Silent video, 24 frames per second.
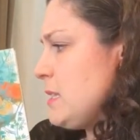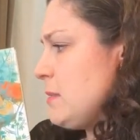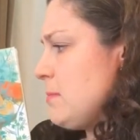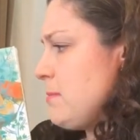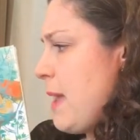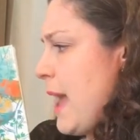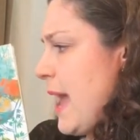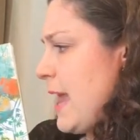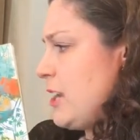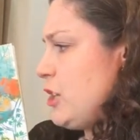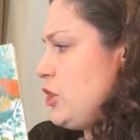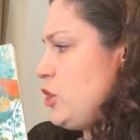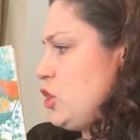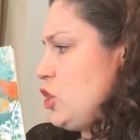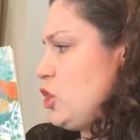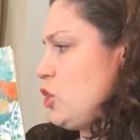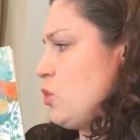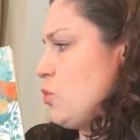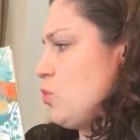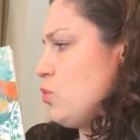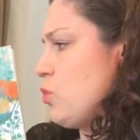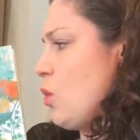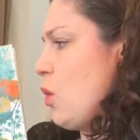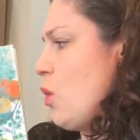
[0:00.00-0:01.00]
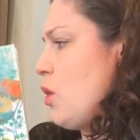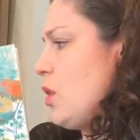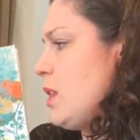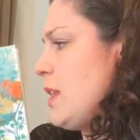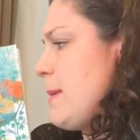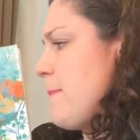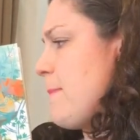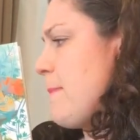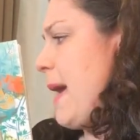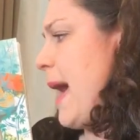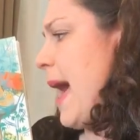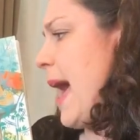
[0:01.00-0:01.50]
managed to roll
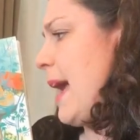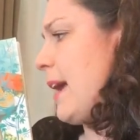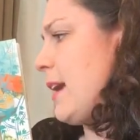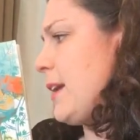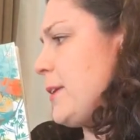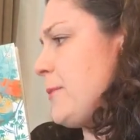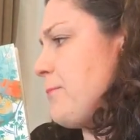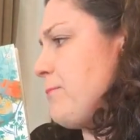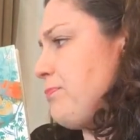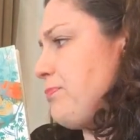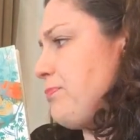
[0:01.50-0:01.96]
it back.